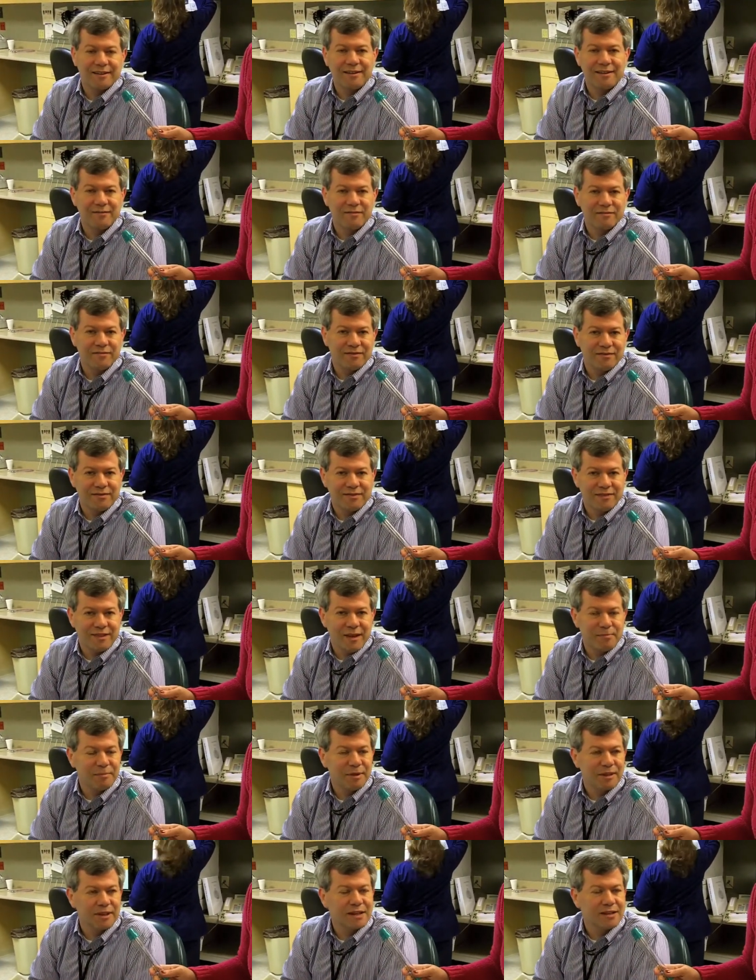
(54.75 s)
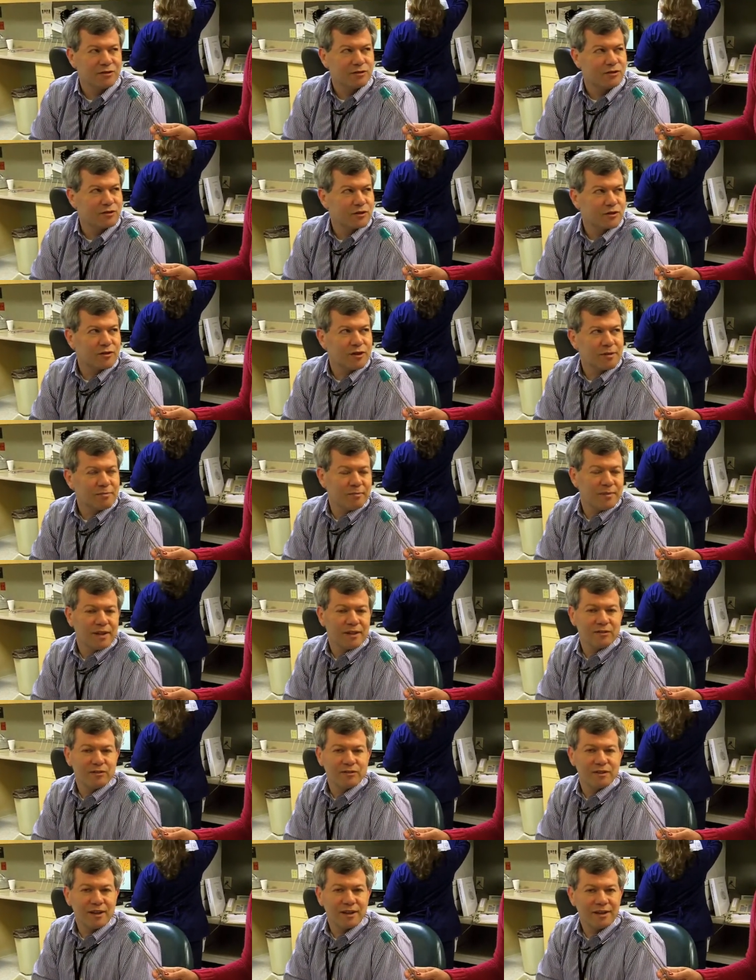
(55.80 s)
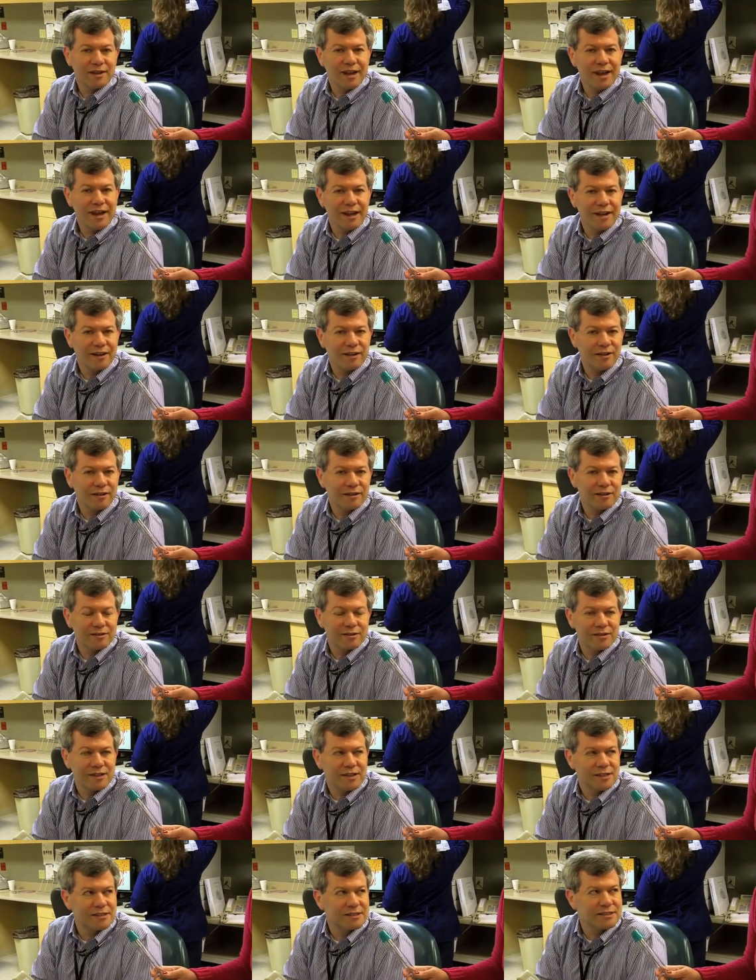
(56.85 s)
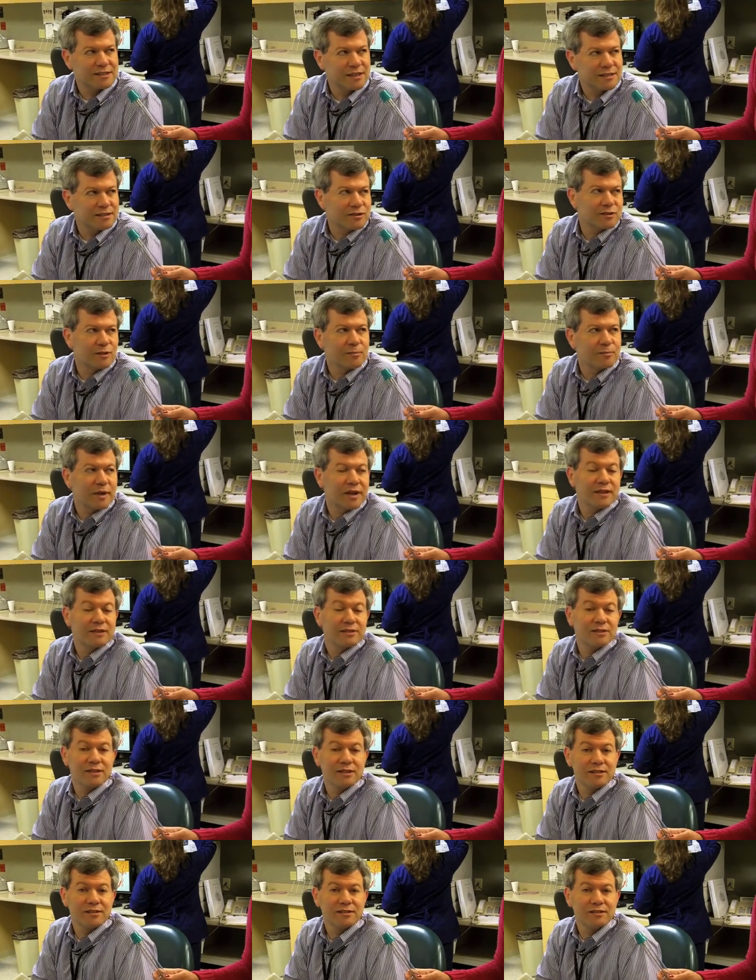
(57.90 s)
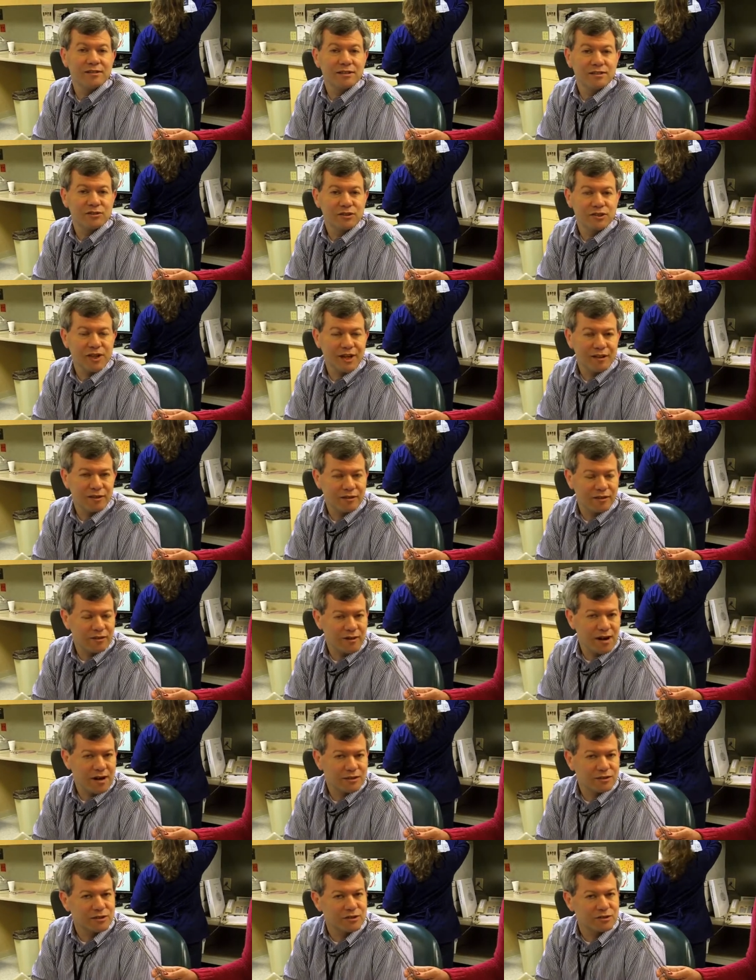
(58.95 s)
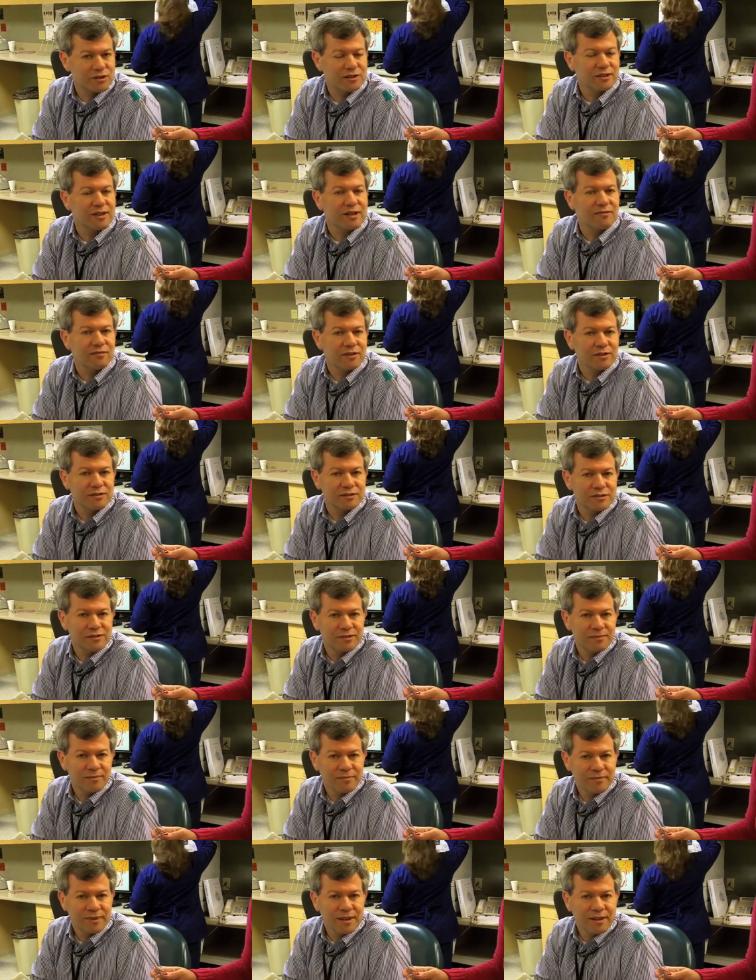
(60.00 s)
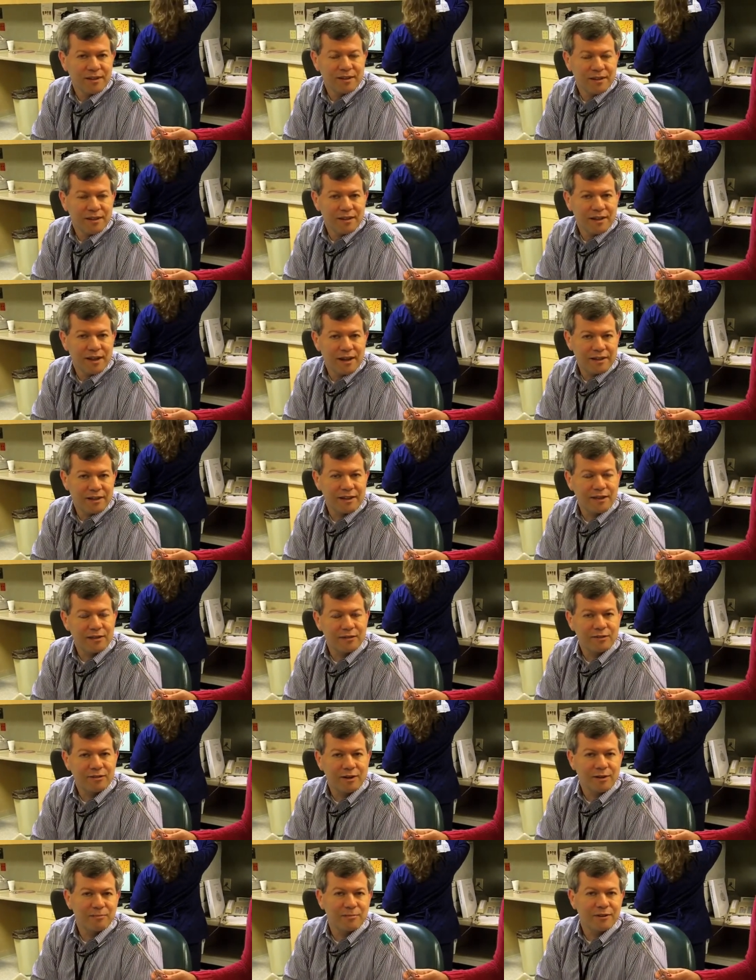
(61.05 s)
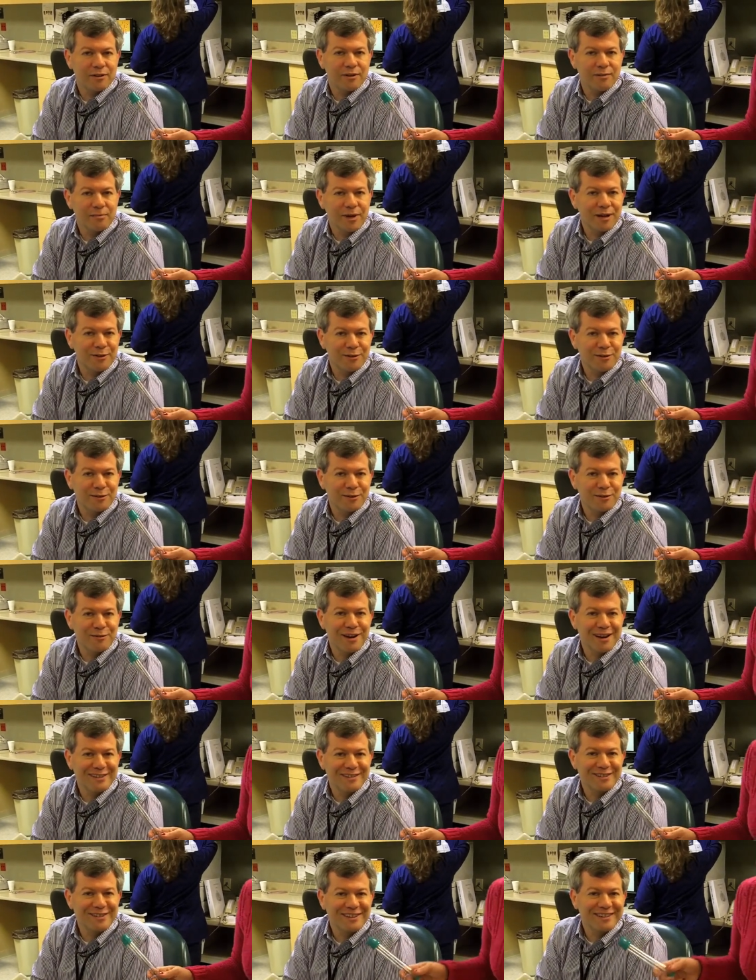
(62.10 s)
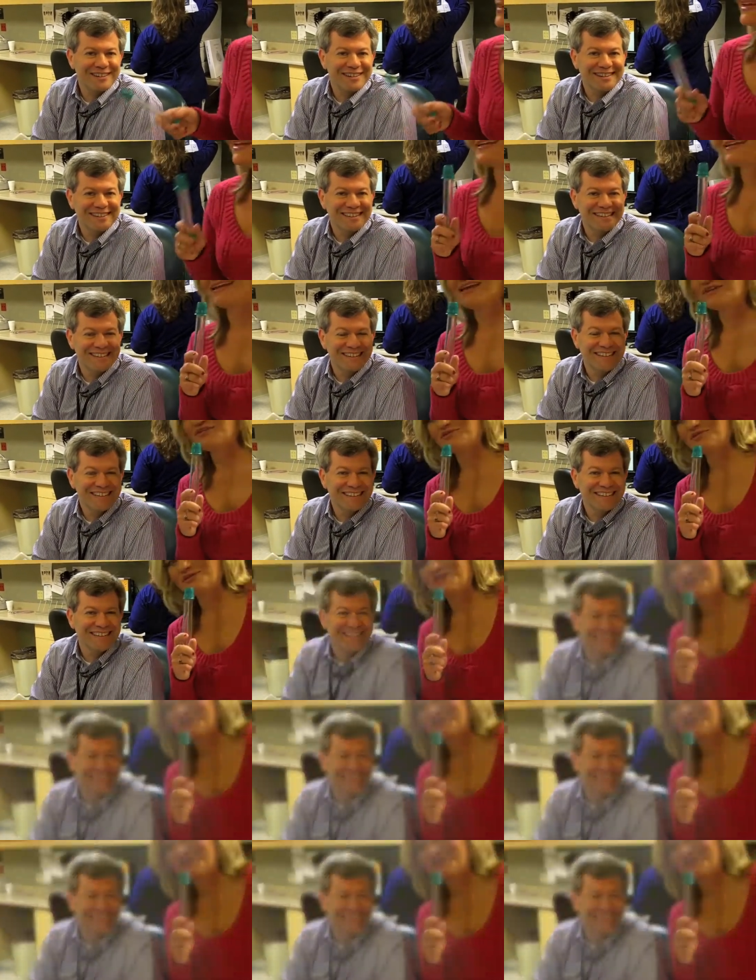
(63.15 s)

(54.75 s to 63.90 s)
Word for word: give nebulizer treatments and inhalers and assess their patients and check their oxygen levels. And kiss up to the medical director. Yes, we